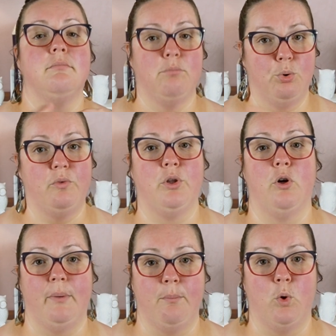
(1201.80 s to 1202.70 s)
move a
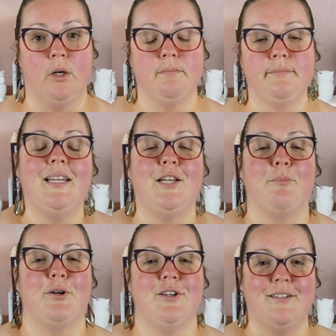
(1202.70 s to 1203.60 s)
little bit more.
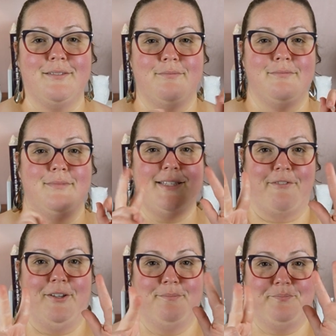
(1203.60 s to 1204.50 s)
Number
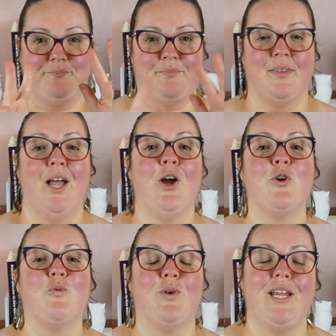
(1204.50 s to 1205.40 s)
seven,
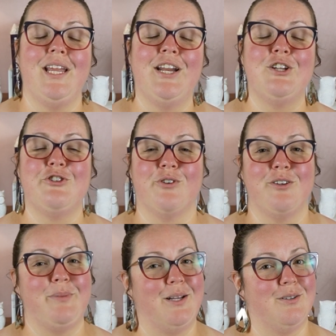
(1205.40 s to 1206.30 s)
read
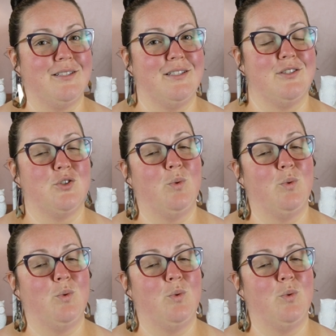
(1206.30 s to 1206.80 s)
Jordan Peterson's